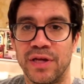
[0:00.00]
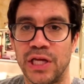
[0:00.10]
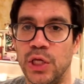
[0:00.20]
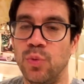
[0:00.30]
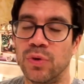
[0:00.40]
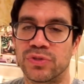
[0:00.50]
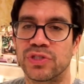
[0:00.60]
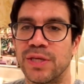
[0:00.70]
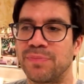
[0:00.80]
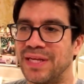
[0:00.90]
You won't
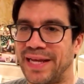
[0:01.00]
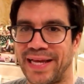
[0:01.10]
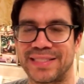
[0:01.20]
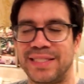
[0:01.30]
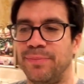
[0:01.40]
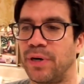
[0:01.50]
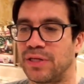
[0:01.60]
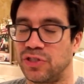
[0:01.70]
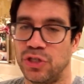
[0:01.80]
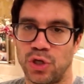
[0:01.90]
skip the nasty
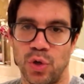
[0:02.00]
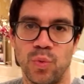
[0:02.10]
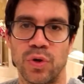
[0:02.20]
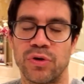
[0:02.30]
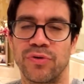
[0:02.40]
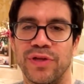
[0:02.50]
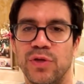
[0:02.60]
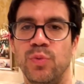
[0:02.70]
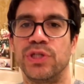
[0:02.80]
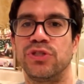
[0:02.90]
boss and the coworker that
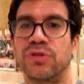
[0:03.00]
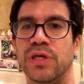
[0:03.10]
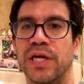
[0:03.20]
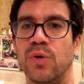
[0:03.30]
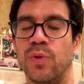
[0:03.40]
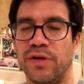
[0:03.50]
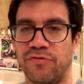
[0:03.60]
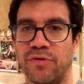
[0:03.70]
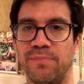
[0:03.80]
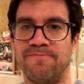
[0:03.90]
you wish you could get away
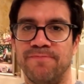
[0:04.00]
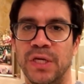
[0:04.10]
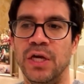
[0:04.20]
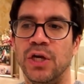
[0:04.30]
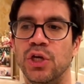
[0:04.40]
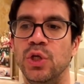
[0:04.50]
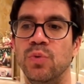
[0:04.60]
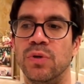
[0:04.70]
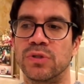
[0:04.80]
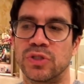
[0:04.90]
from. You
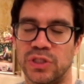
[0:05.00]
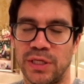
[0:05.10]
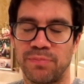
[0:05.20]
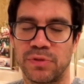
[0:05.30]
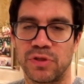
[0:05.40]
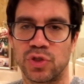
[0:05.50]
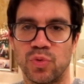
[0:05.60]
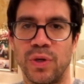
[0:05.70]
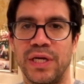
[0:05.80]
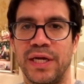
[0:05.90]
won't skip the
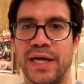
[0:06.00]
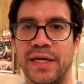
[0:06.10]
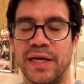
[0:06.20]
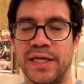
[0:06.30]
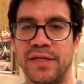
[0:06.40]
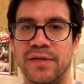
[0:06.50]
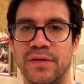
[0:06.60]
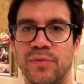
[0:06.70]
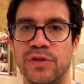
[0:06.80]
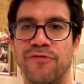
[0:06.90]
sweating at night
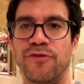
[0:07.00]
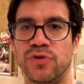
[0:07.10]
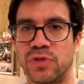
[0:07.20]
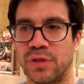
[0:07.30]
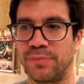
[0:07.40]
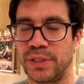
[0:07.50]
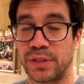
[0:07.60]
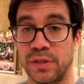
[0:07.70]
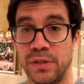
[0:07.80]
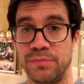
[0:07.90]
when the first of the month
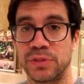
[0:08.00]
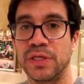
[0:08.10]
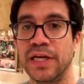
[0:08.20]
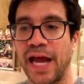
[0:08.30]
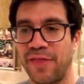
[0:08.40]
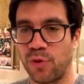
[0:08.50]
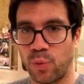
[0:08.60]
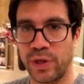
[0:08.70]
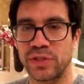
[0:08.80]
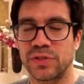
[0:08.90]
comes and the
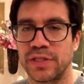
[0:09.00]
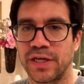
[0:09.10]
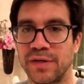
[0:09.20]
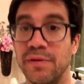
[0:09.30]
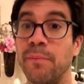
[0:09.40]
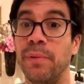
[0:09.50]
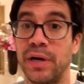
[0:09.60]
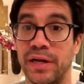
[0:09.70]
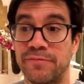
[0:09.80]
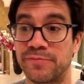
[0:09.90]
rent's there.
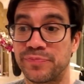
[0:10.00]
But